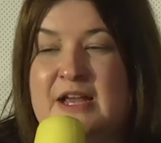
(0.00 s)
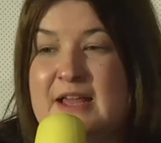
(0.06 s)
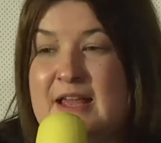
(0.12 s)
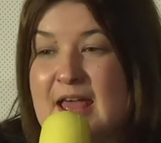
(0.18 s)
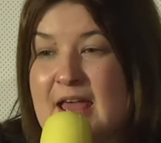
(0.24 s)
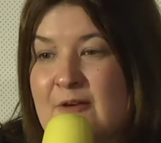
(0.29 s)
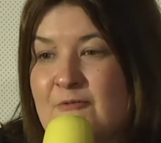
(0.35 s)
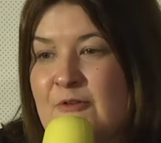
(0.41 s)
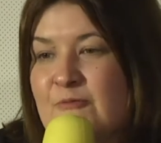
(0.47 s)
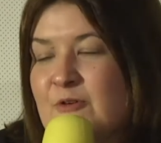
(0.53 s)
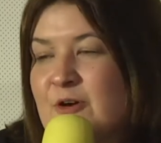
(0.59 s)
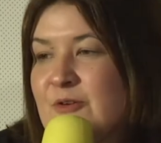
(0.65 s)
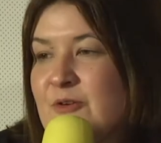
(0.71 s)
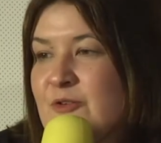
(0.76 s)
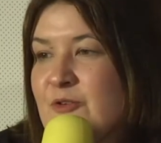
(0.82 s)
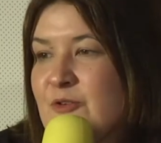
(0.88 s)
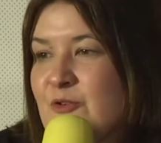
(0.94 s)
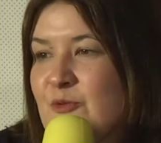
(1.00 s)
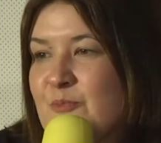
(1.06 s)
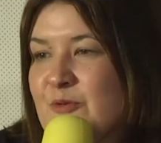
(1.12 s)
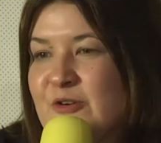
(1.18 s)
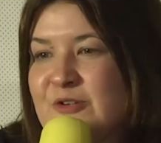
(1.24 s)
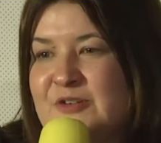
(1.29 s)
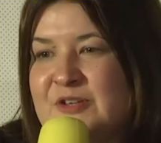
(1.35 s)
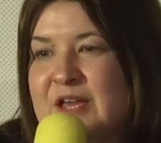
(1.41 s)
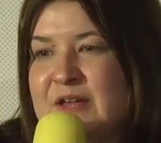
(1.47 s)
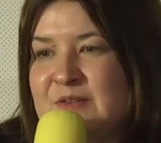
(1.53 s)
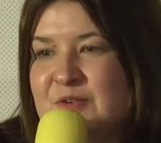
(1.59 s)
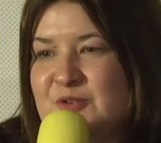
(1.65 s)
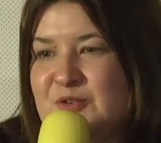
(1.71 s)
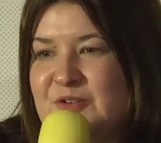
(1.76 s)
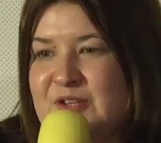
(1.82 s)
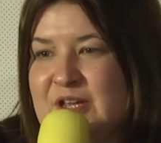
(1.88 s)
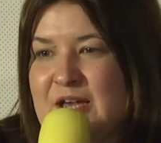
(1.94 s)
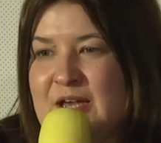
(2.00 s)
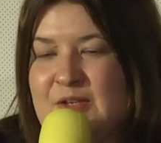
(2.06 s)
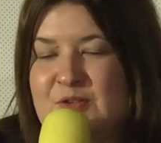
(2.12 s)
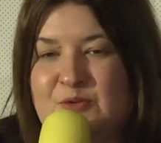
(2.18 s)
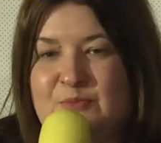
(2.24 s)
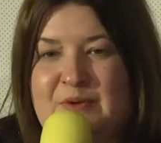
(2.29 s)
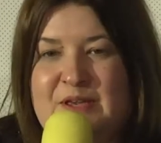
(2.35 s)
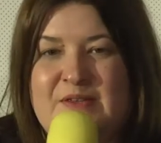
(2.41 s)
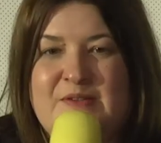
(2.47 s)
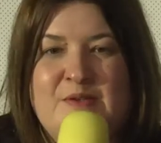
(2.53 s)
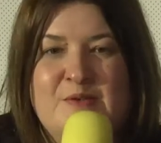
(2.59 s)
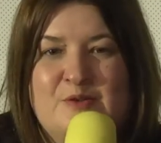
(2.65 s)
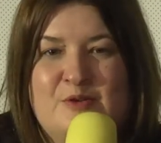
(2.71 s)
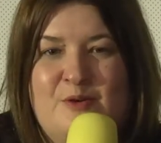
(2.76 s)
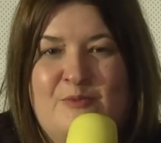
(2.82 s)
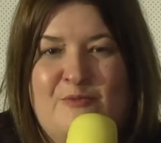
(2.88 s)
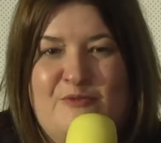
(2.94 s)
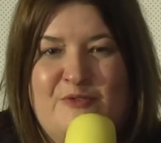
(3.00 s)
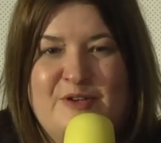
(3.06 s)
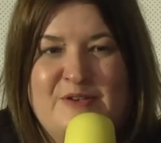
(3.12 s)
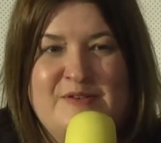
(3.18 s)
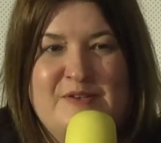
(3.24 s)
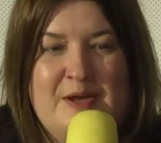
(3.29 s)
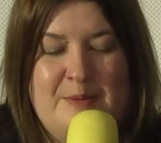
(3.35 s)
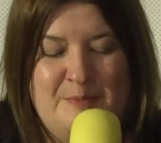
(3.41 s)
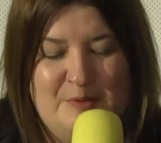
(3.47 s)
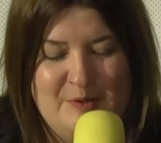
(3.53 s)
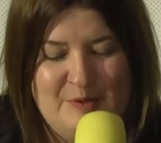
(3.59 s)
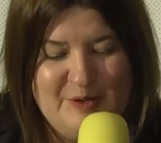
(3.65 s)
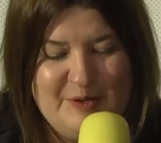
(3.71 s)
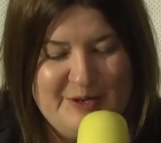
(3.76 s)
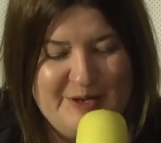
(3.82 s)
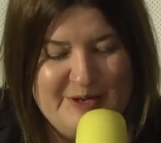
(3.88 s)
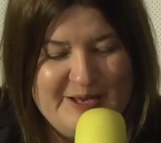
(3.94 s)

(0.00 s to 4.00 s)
everyone who pulled together today to make this conference happen.